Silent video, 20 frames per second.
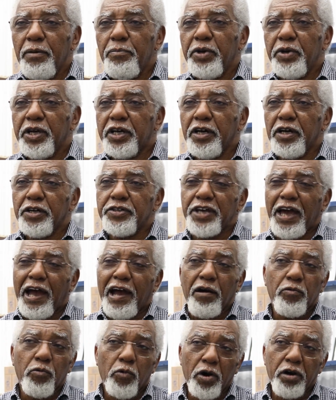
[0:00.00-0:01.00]
because
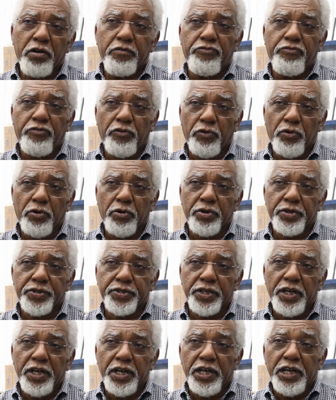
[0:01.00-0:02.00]
our
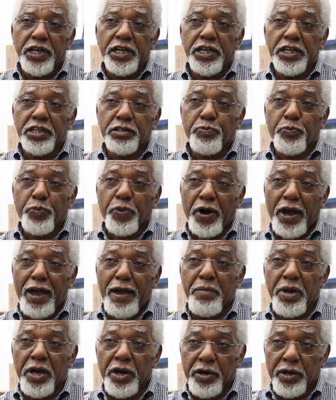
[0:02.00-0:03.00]
workforce is
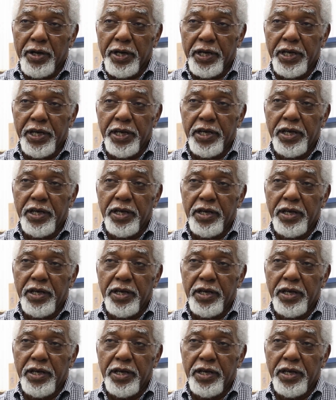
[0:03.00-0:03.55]
primarily